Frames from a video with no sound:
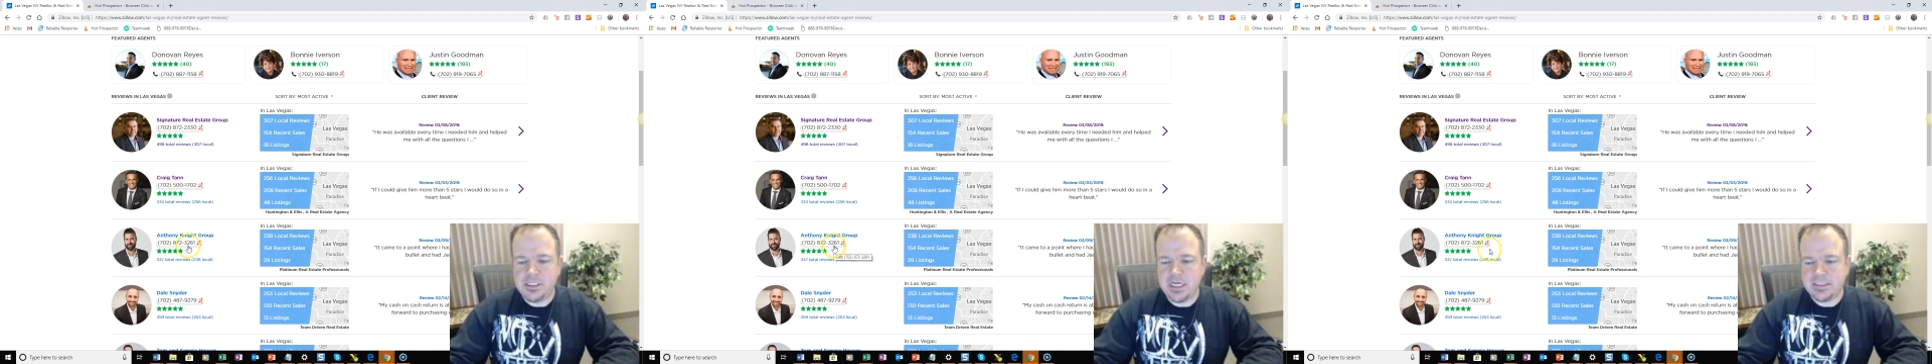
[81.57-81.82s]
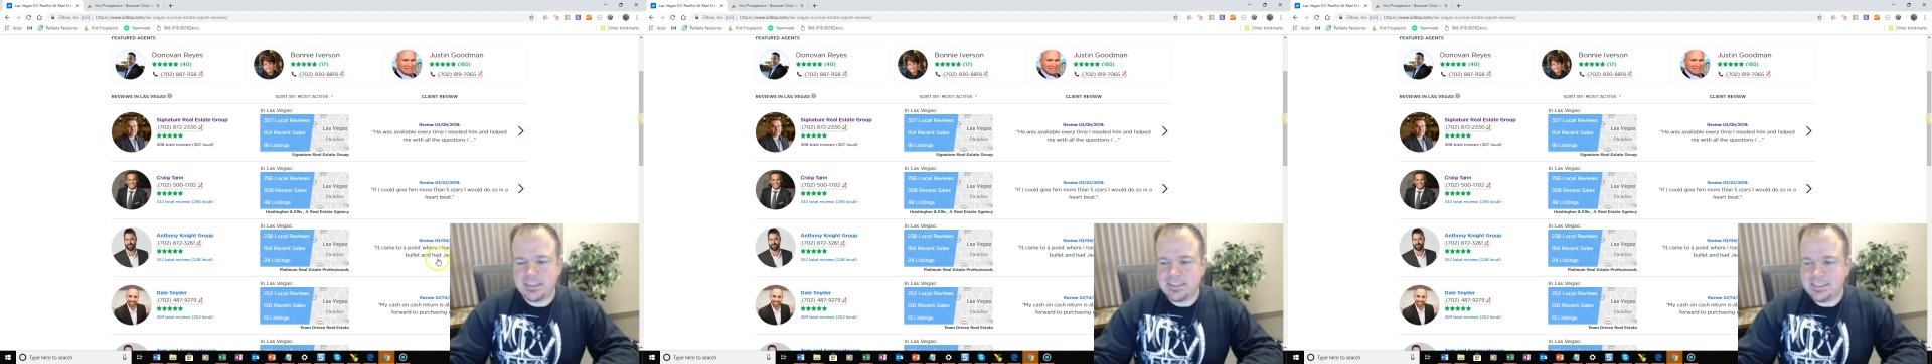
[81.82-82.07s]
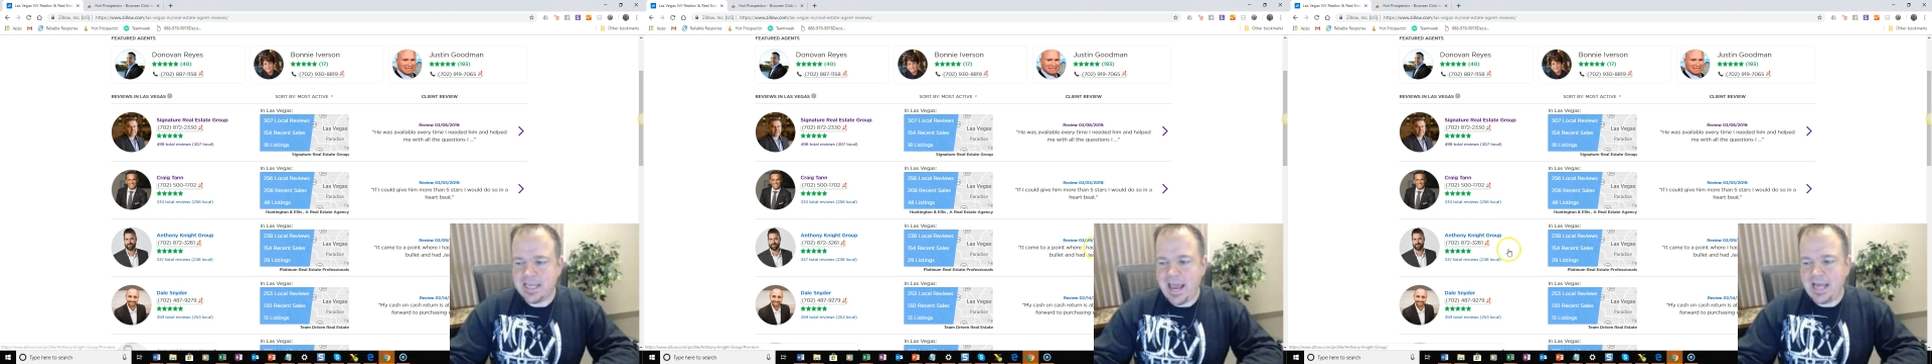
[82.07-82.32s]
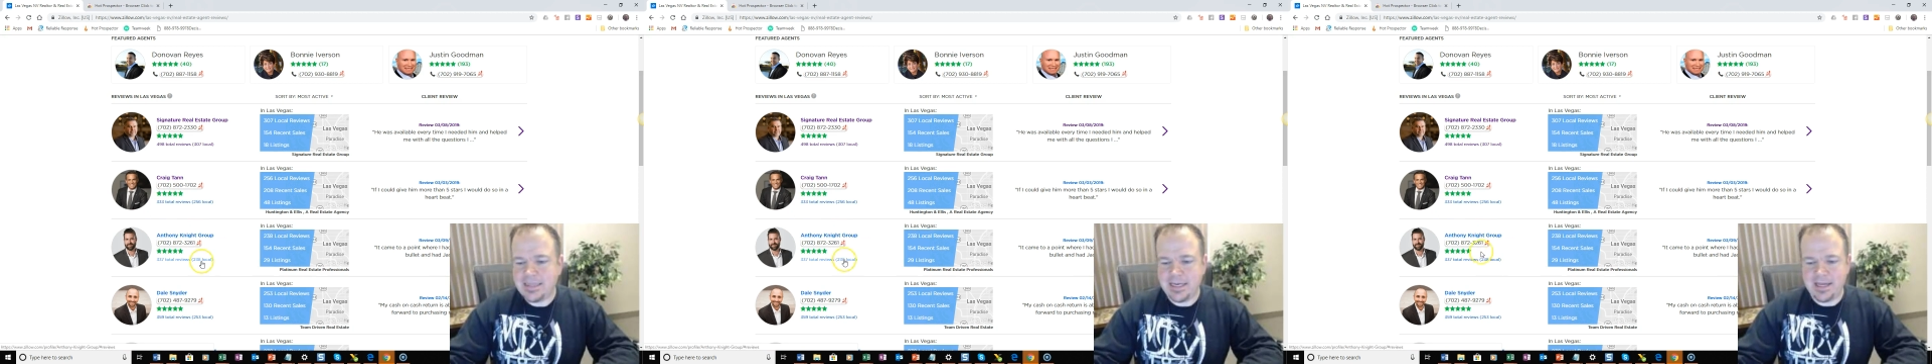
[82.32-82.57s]
out to this
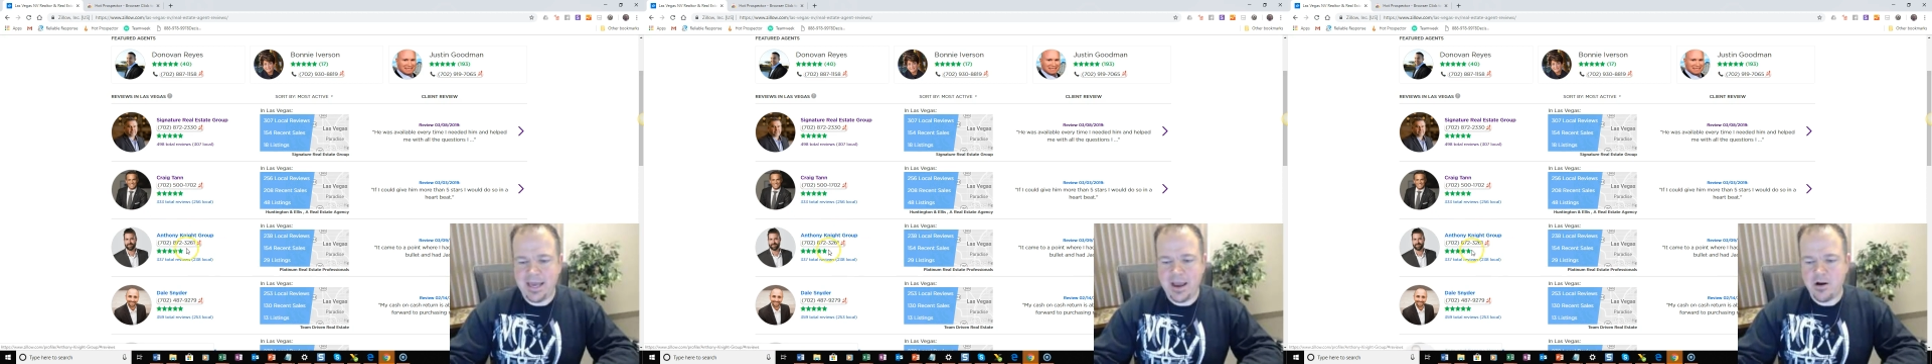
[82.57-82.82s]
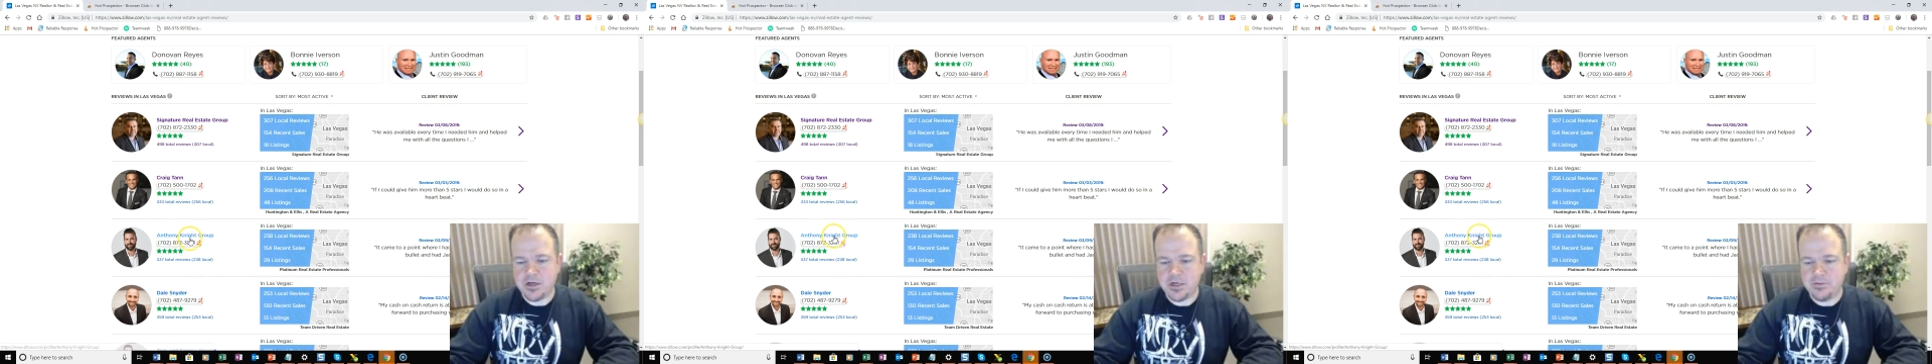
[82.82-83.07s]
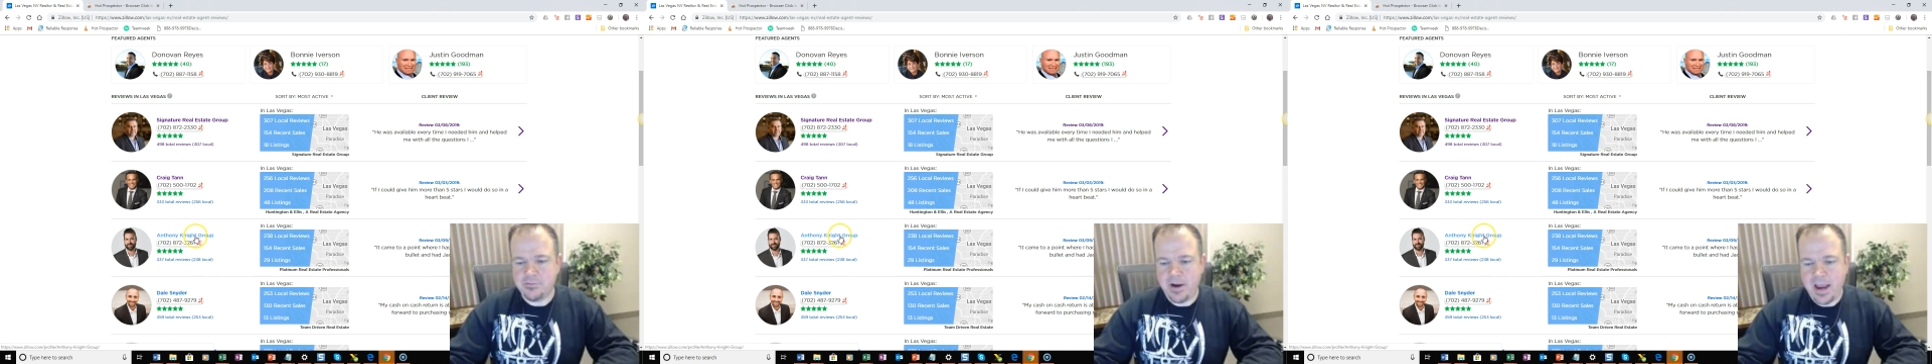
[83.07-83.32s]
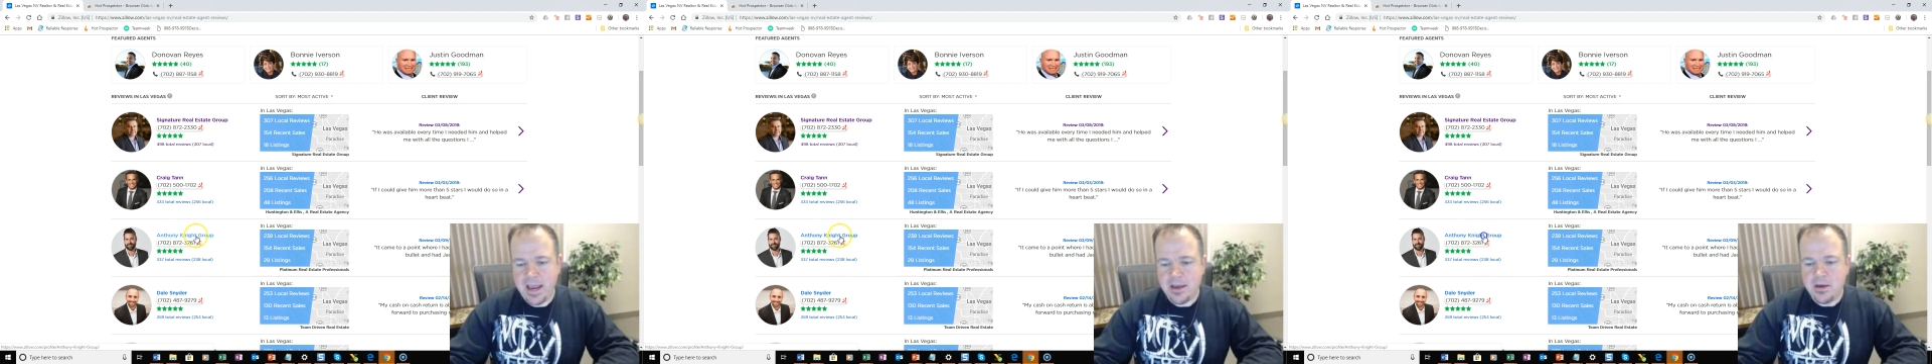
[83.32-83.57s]
Anthony character,
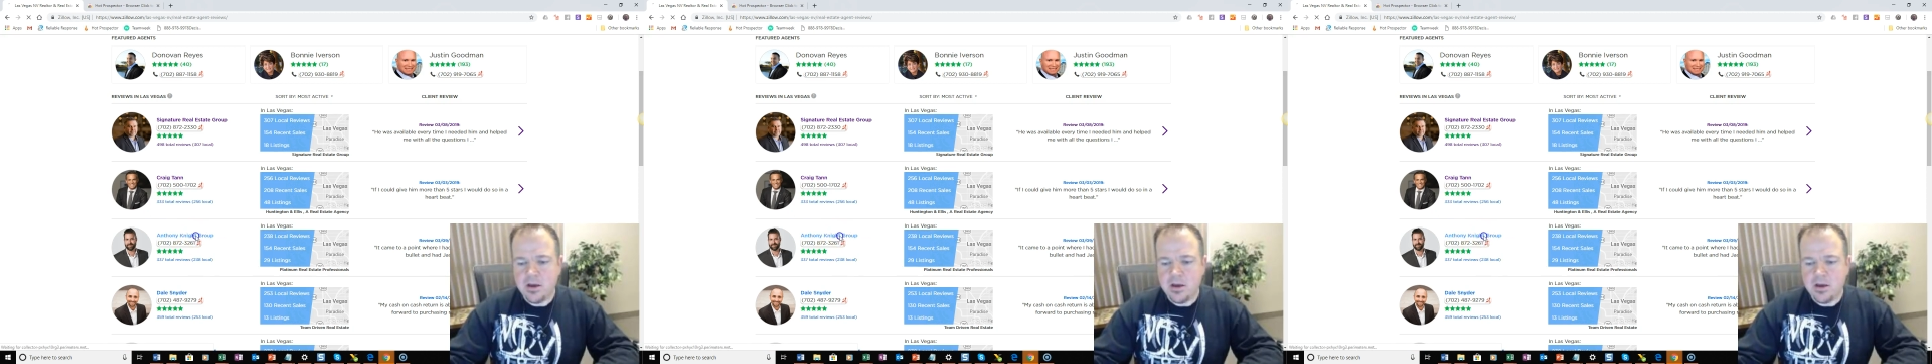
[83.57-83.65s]
right?